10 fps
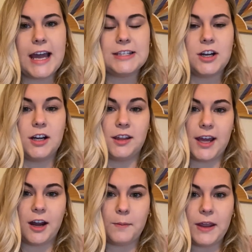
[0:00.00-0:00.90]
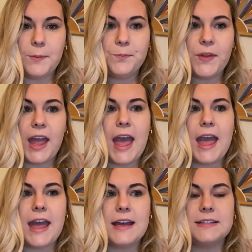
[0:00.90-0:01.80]
I started therapy,
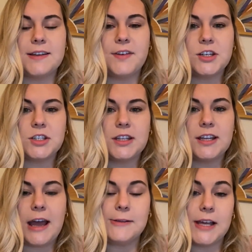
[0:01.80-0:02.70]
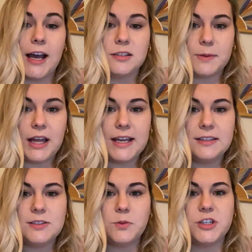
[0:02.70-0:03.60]
and eventually I was
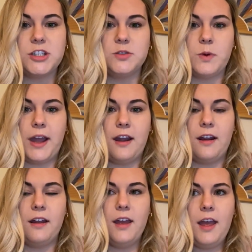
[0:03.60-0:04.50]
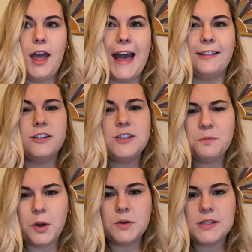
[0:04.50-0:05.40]
hospitalized, which is where I learned the
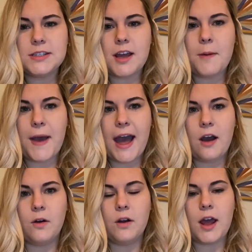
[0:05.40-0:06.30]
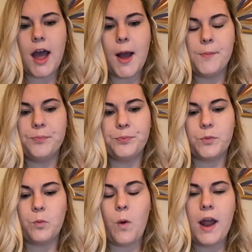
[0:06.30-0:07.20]
most about
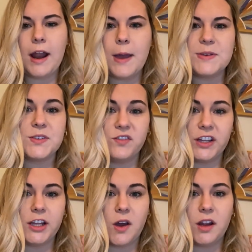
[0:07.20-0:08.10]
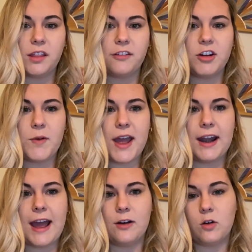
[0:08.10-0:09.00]
what I was really going through and
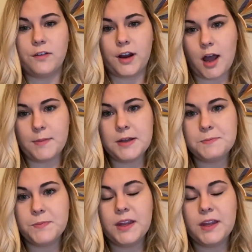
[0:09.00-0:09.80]
how to overcome it.